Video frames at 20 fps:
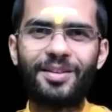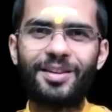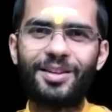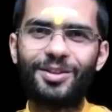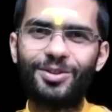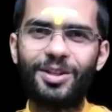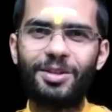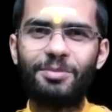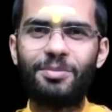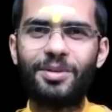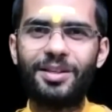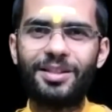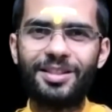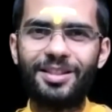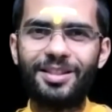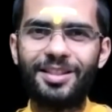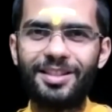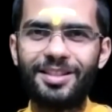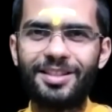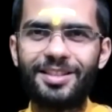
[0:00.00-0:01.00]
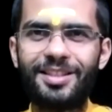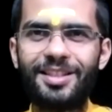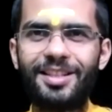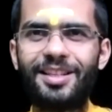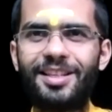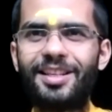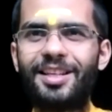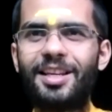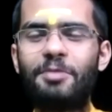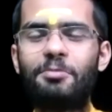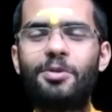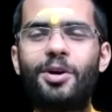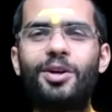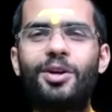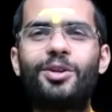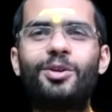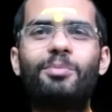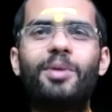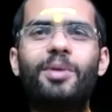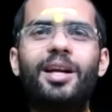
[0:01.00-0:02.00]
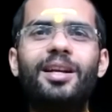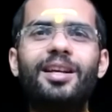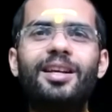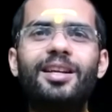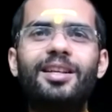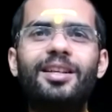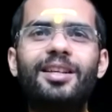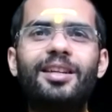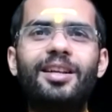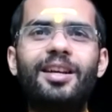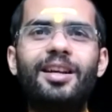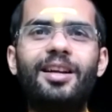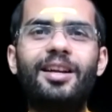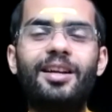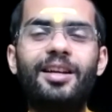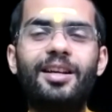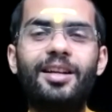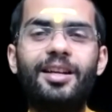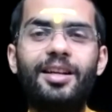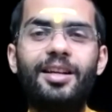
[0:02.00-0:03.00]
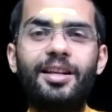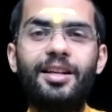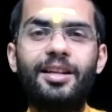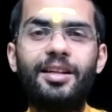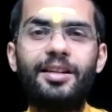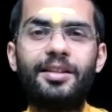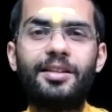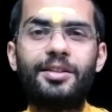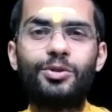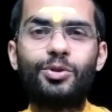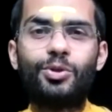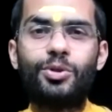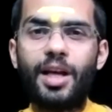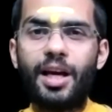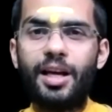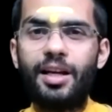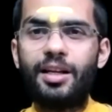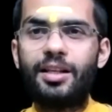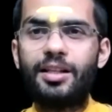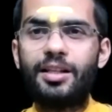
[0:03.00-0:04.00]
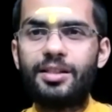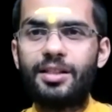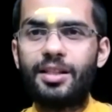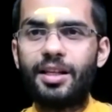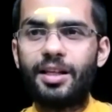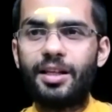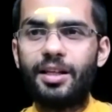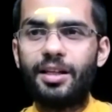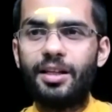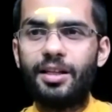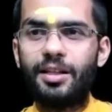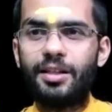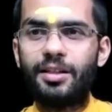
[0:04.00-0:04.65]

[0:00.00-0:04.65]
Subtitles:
So that person is kept occupied. So there it is said